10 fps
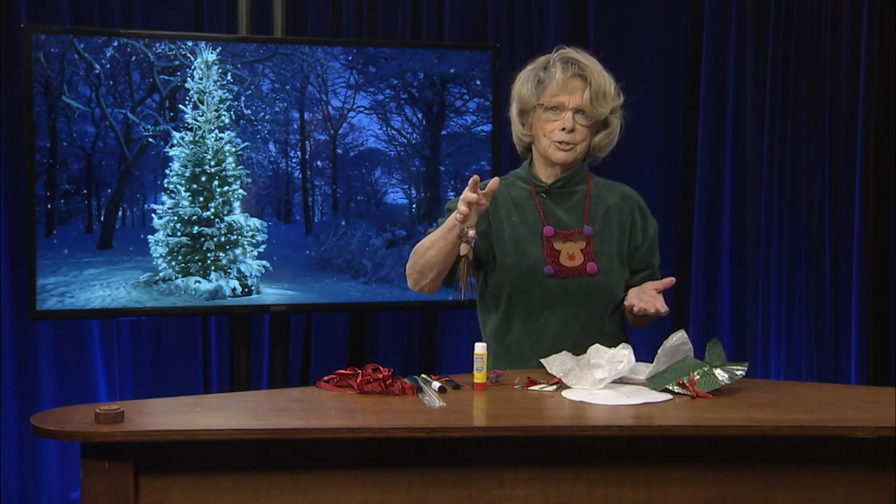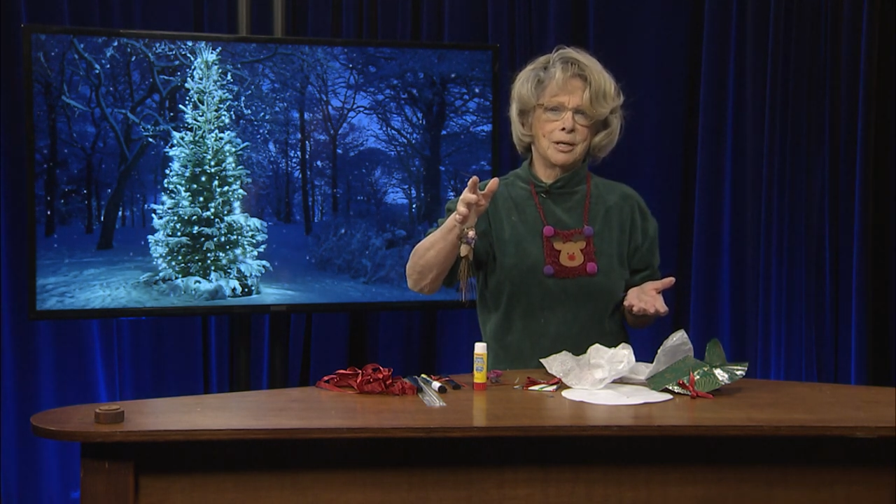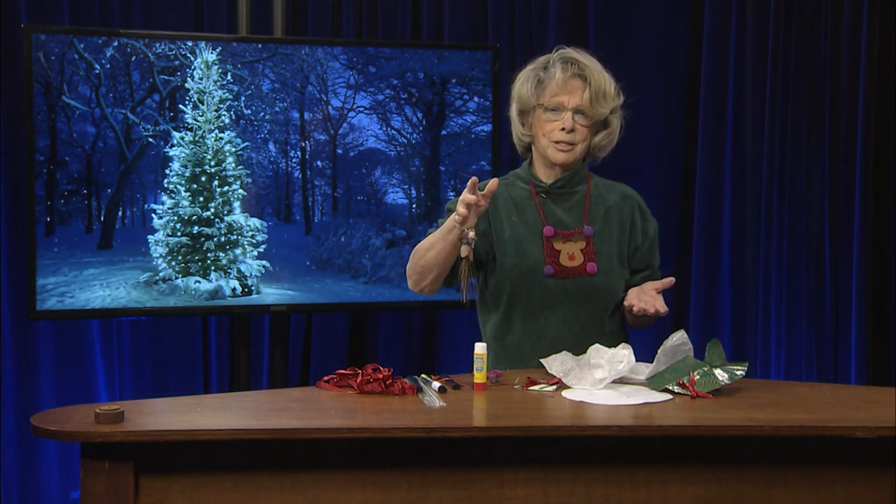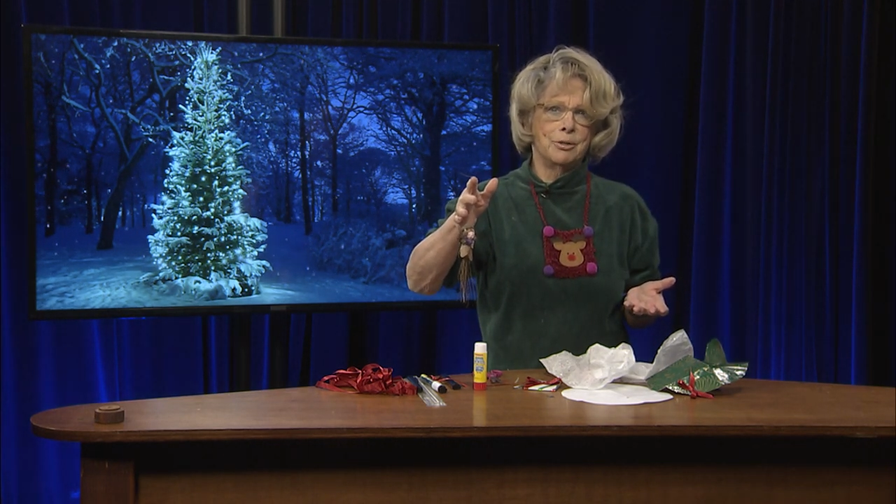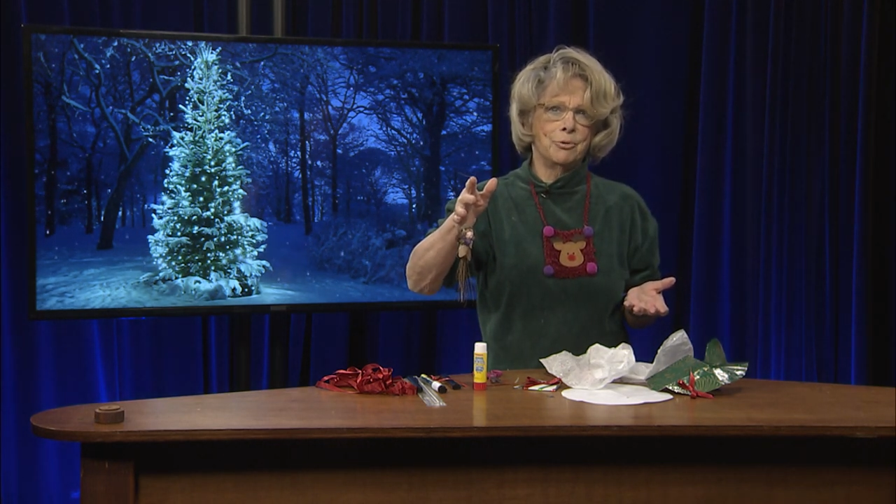
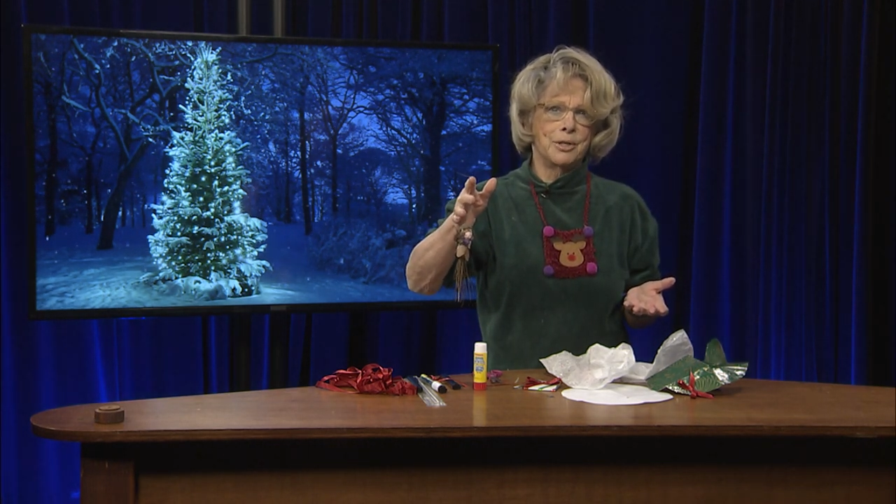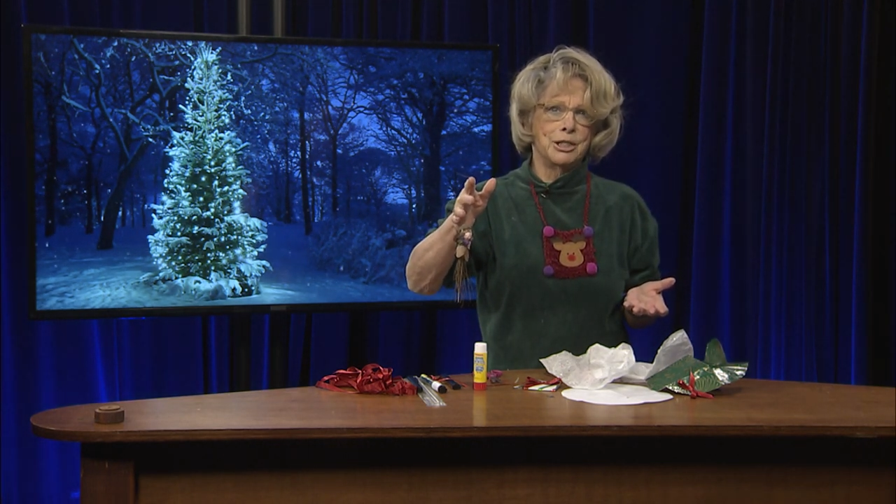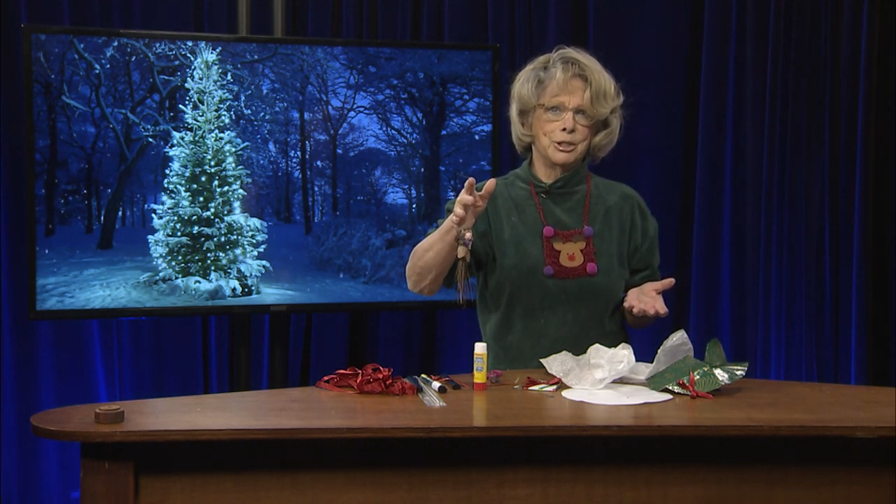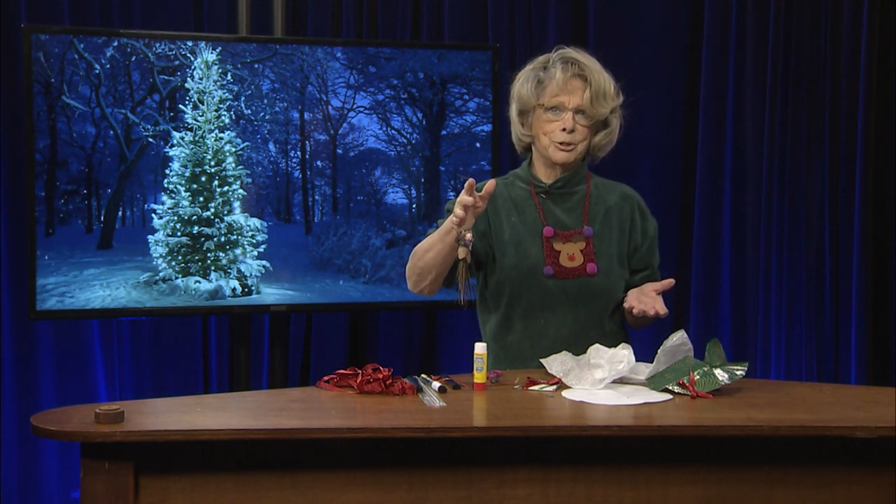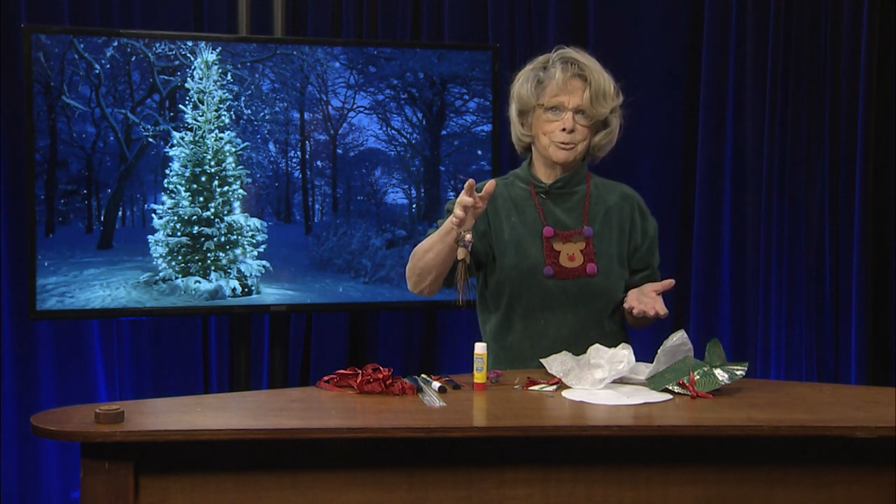I know they
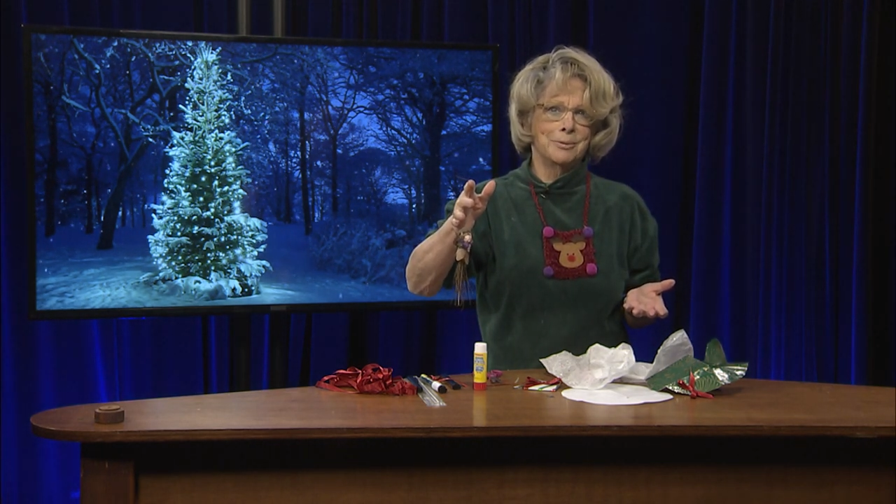do.